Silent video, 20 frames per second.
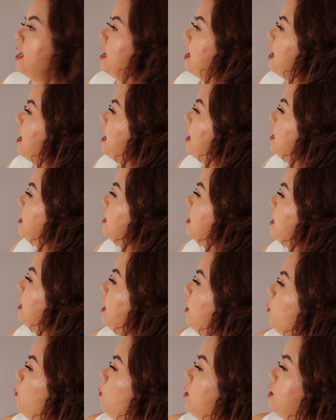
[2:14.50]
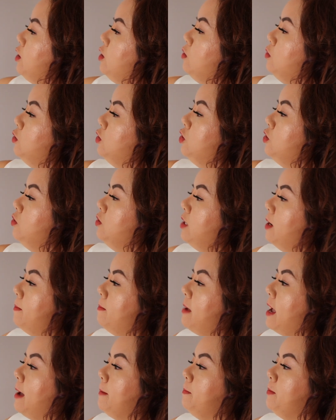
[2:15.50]
And when you do the
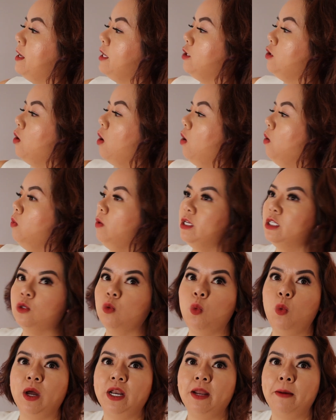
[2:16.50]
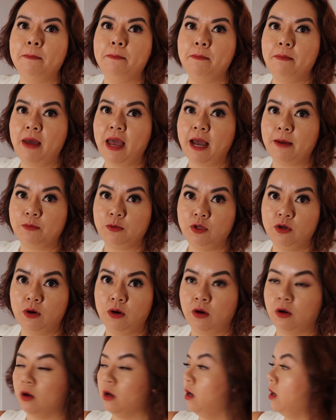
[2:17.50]
mapping, you always want to map
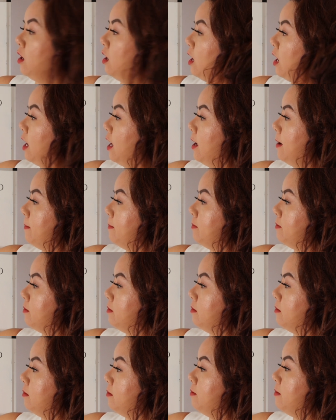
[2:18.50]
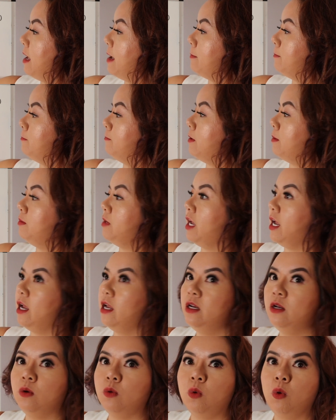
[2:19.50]
your map from the
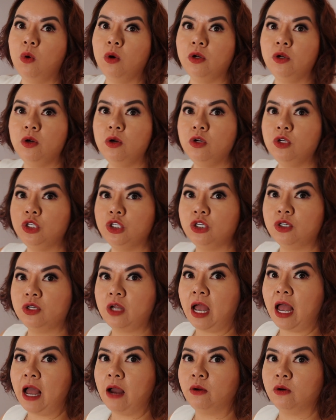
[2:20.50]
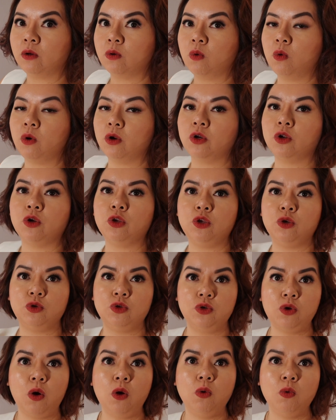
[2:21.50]
inner corner to the outer corner. You
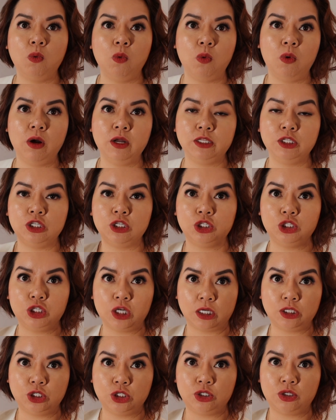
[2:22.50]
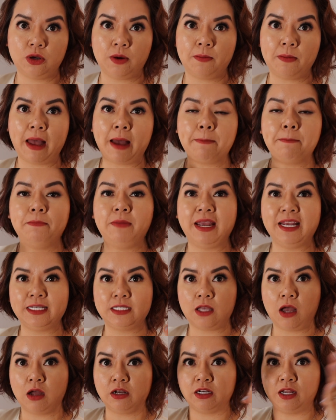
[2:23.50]
don't want to judge your map
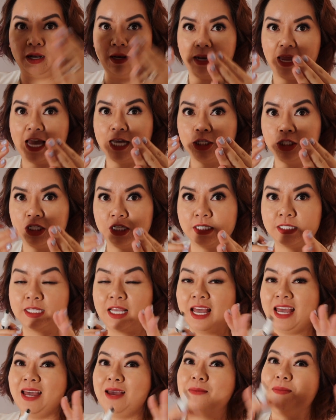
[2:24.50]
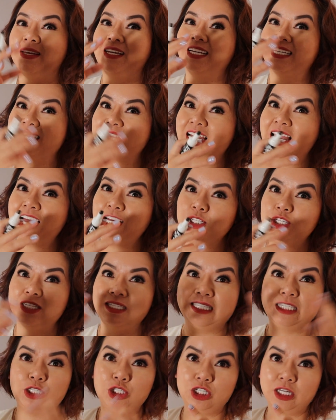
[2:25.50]
based on the lashes, because
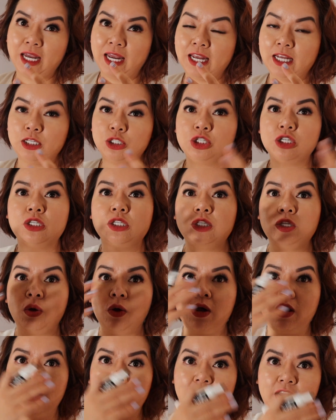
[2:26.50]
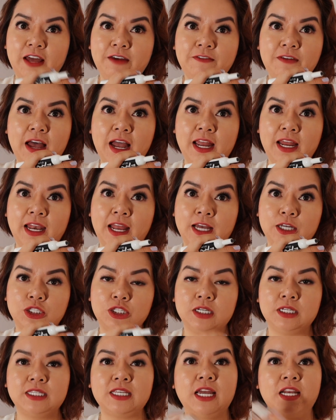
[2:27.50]
lashes change, so her left
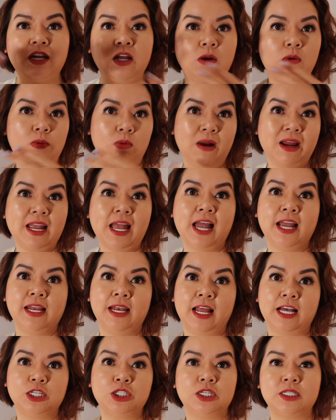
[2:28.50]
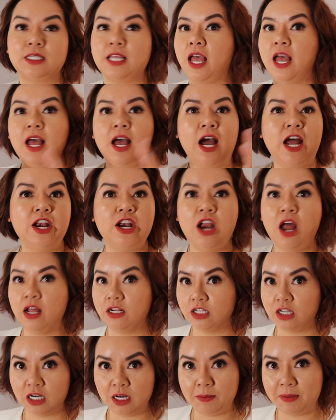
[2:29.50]
eyelashes and her right eyelashes are
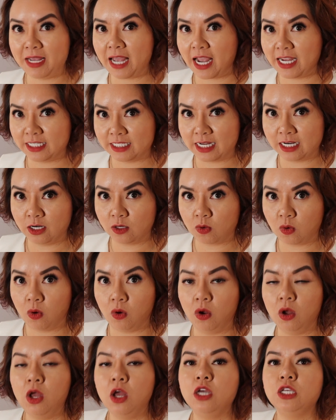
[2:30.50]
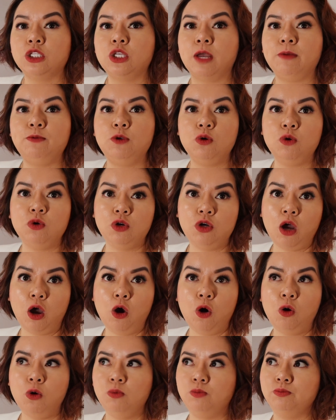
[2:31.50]
not going to be identical. So if you
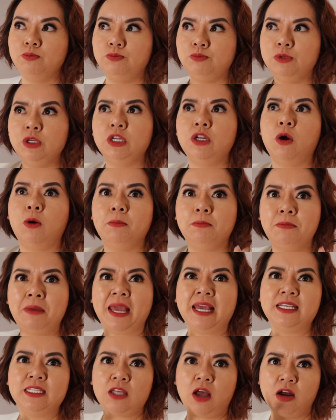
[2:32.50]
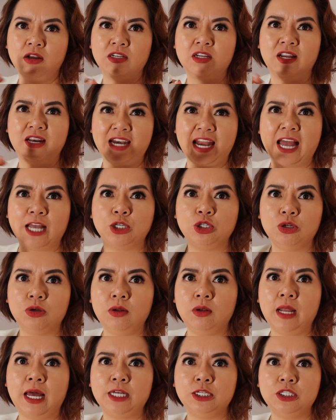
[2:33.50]
go, you know, based on the
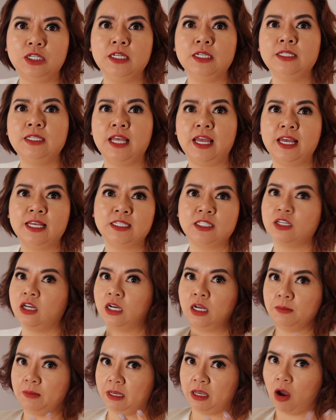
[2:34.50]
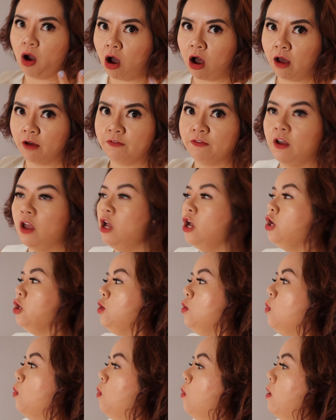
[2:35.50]
natural lashes, it's going to be off.
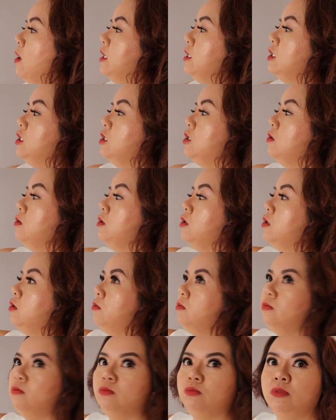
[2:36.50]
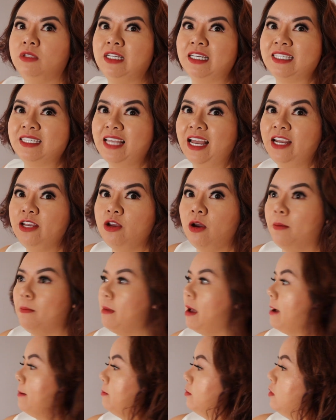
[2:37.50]
You want to decide your
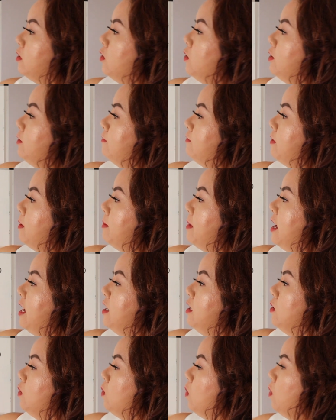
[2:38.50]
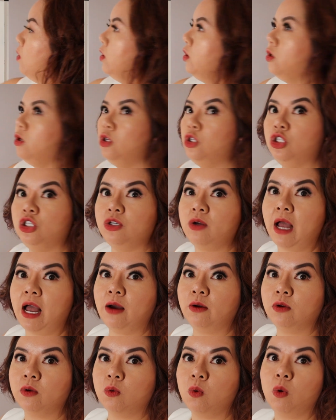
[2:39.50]
map going from inner corner to
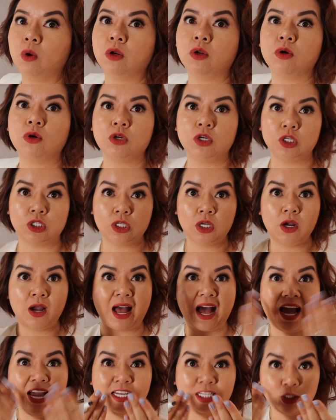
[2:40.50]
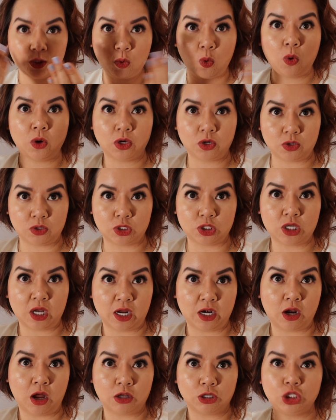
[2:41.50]
outer corner, because her eyes corners
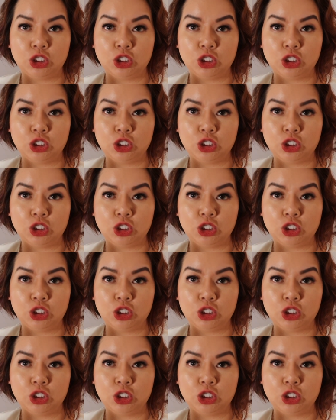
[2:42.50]
are not